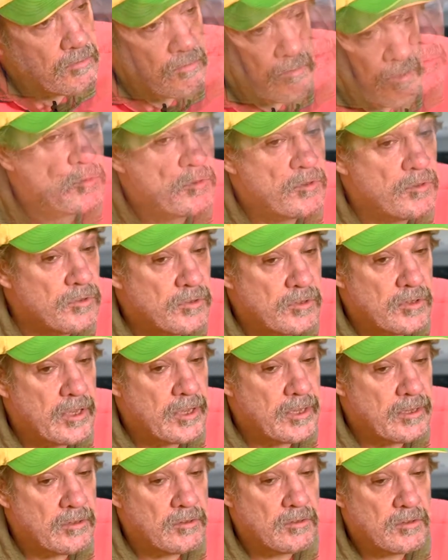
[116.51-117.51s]
It was,
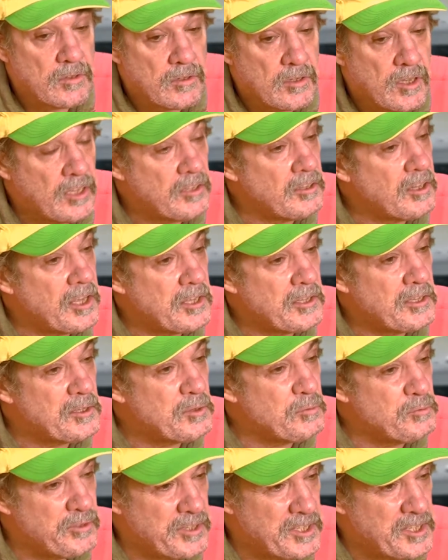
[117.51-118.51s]
yeah, kind of like a
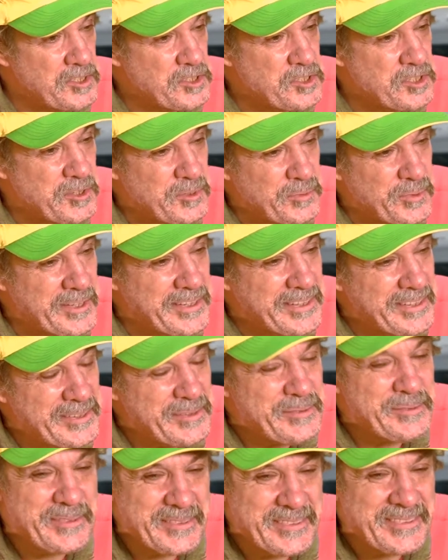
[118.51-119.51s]
little village in a way.
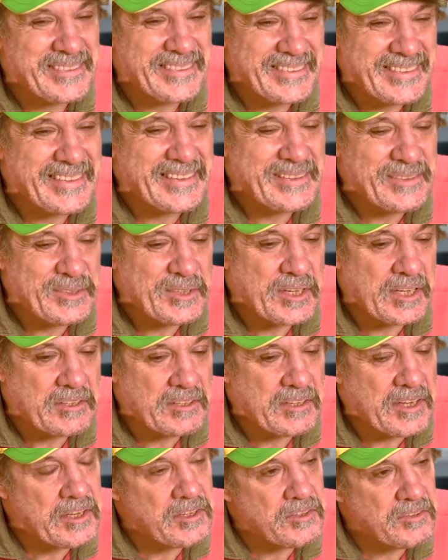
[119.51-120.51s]
It was, yeah, it's kind of
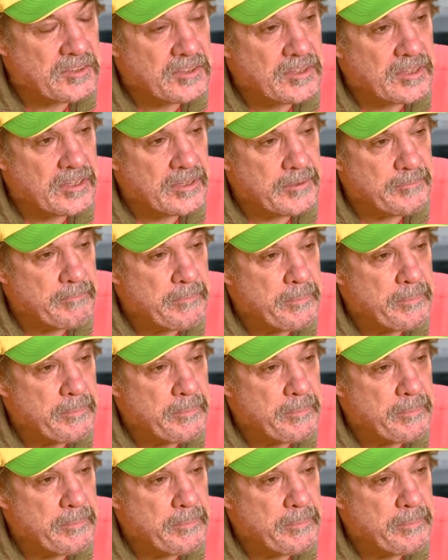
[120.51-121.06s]
nice, yeah.